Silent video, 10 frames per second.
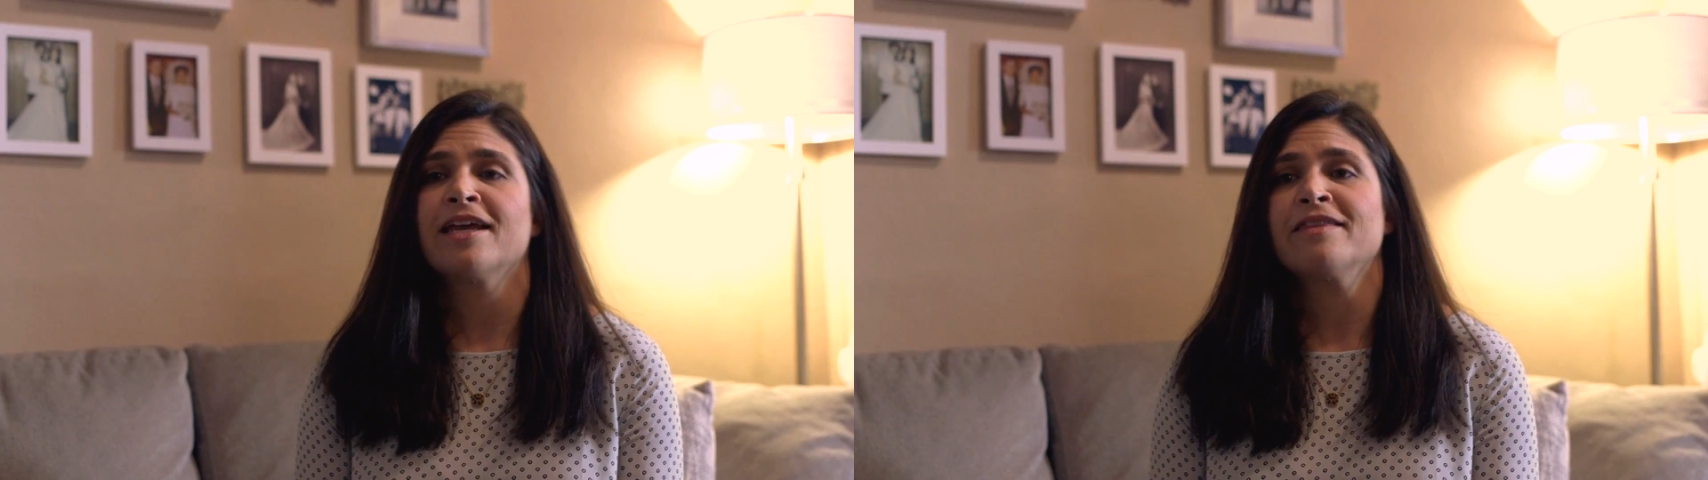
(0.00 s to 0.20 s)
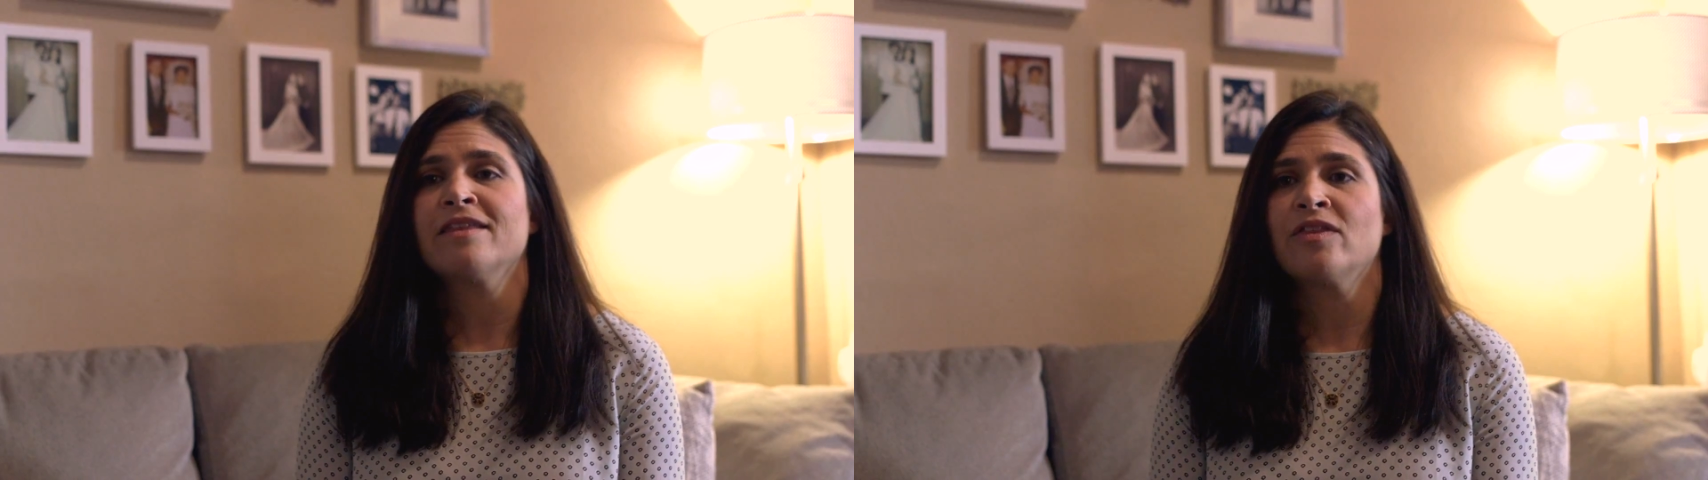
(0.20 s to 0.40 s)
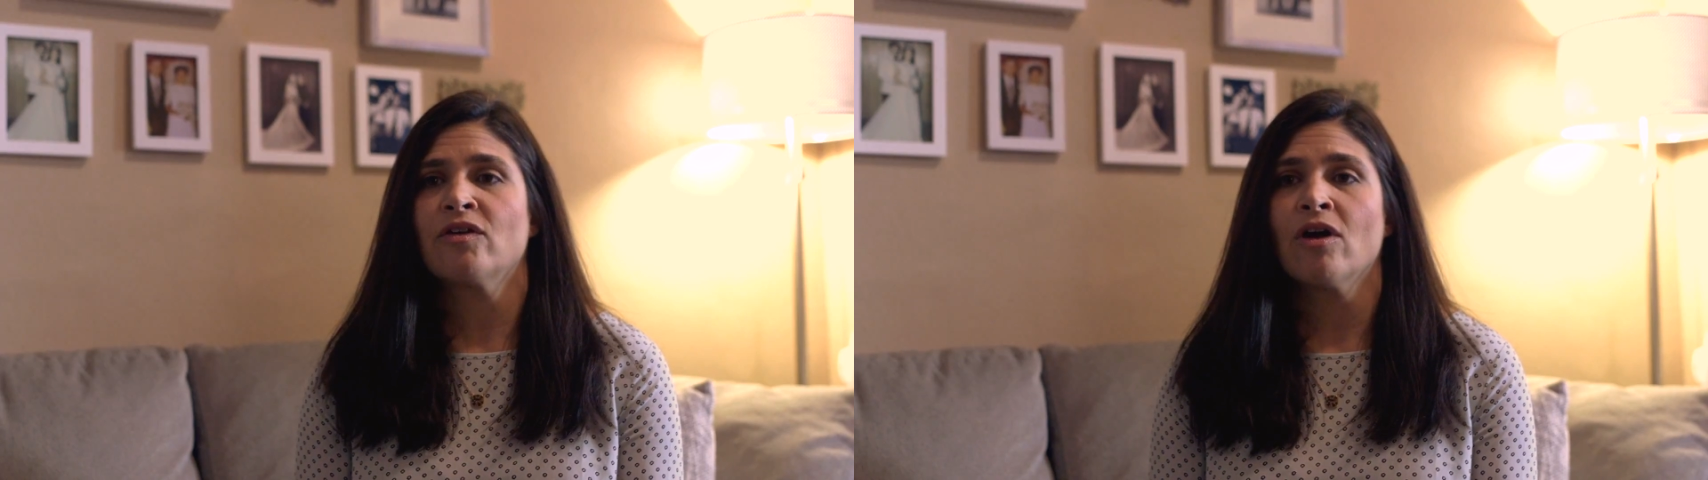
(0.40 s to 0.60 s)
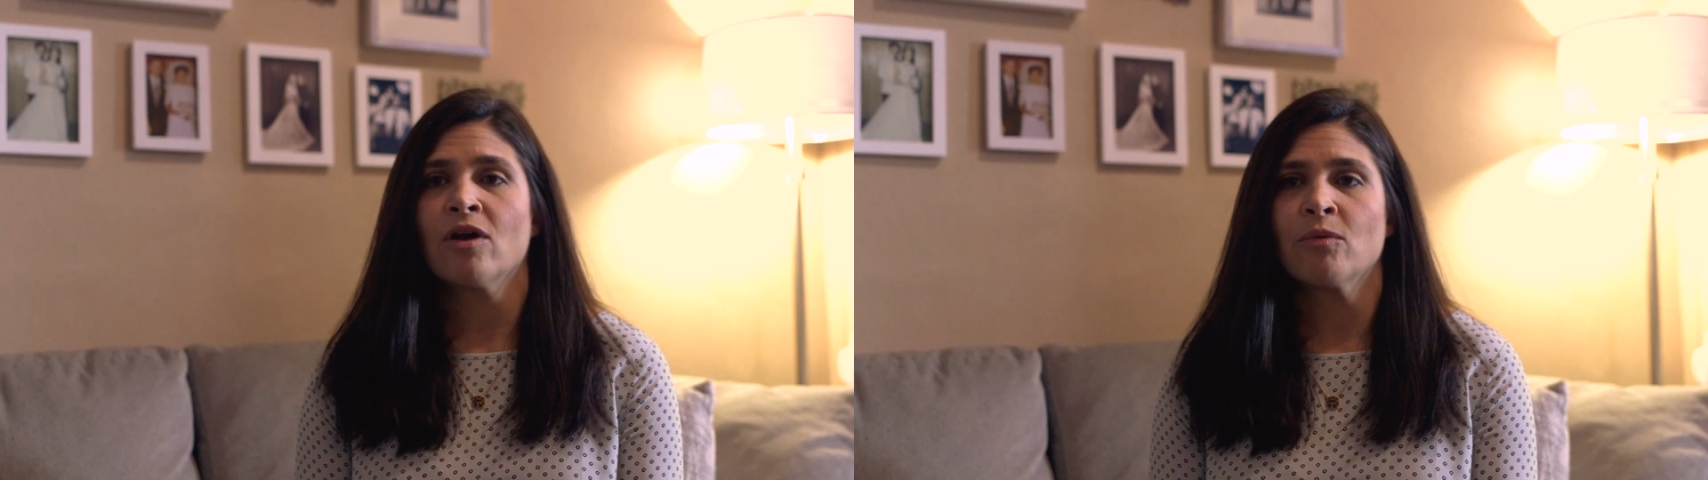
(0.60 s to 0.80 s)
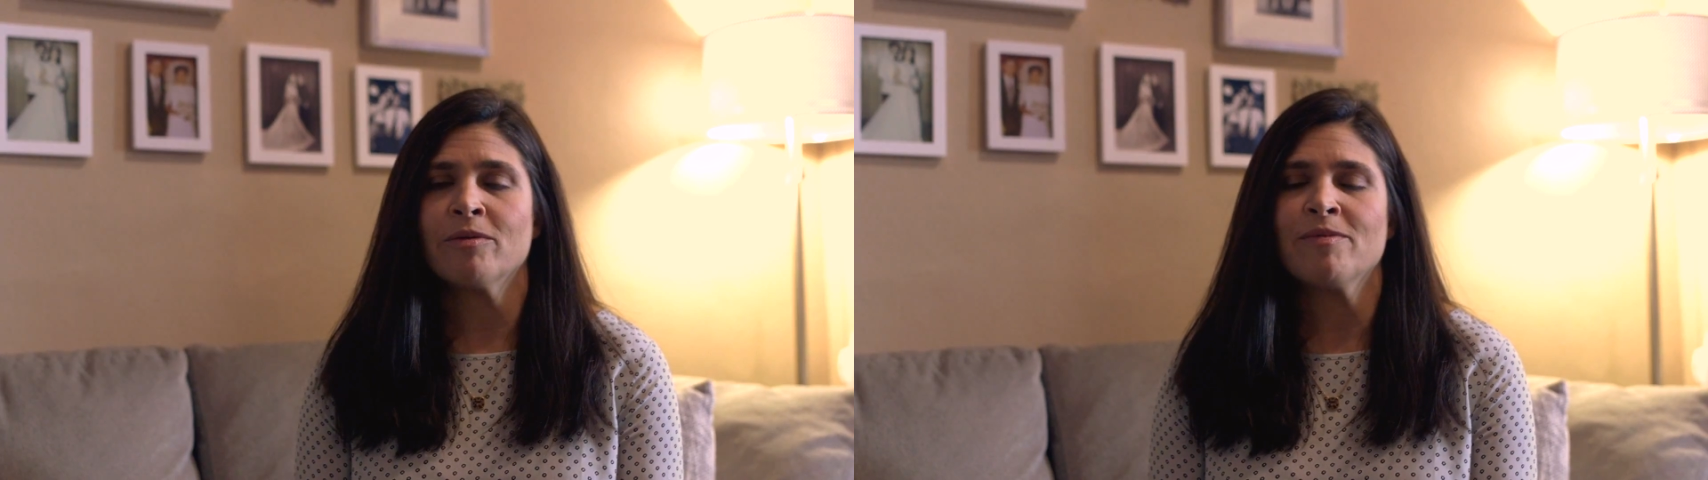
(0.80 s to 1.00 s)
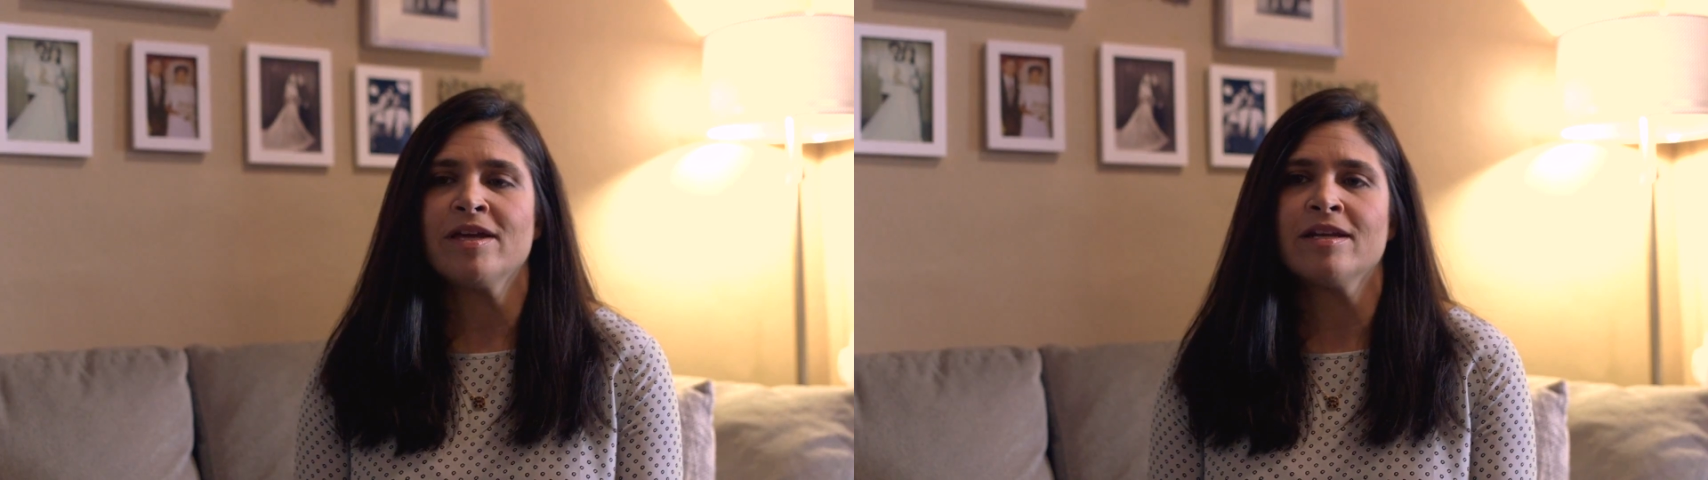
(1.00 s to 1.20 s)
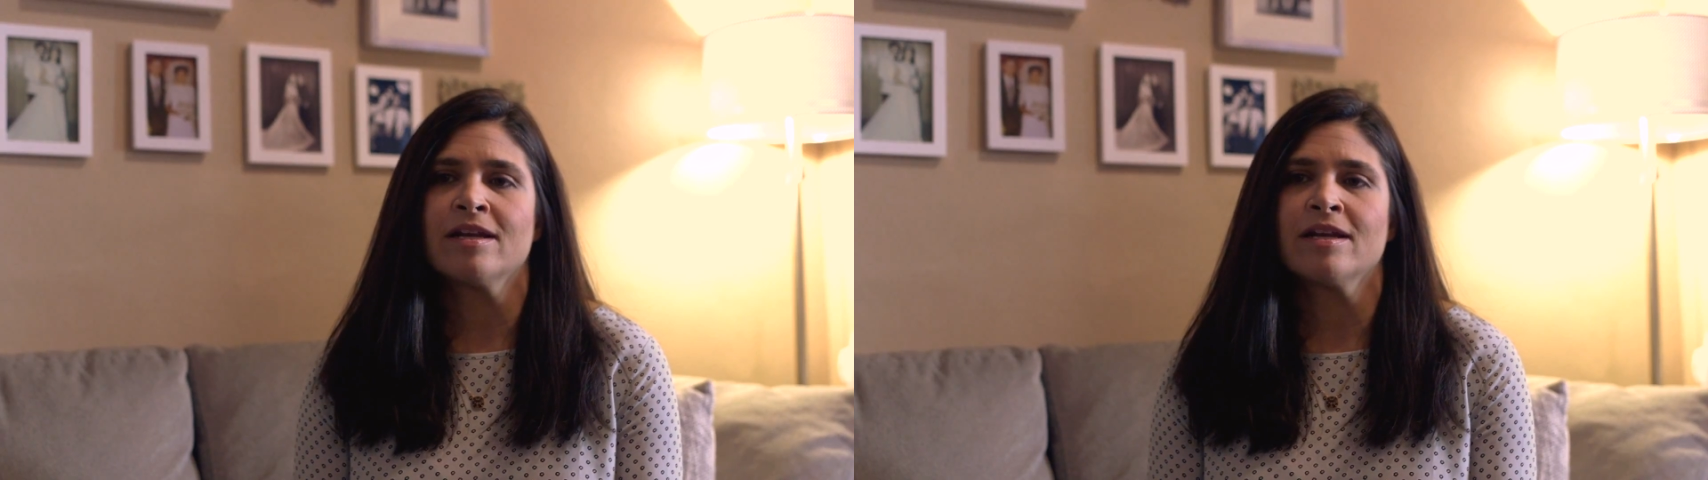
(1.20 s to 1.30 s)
night than there are women,